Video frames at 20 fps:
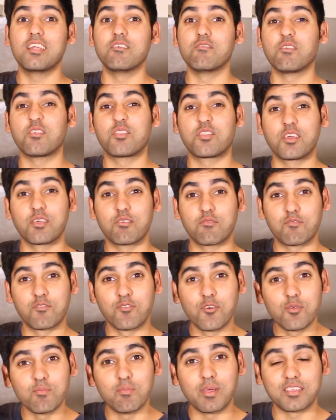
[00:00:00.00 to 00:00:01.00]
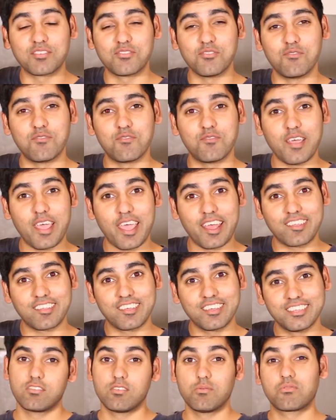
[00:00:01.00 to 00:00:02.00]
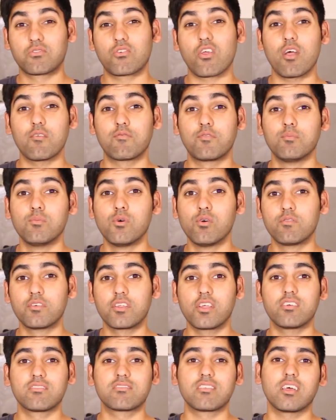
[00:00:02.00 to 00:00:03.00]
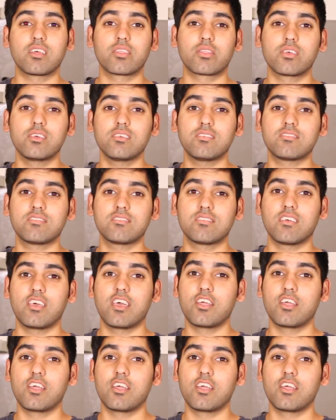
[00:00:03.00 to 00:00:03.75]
and if you think fruit makes you fat. Subscribe for more videos like this.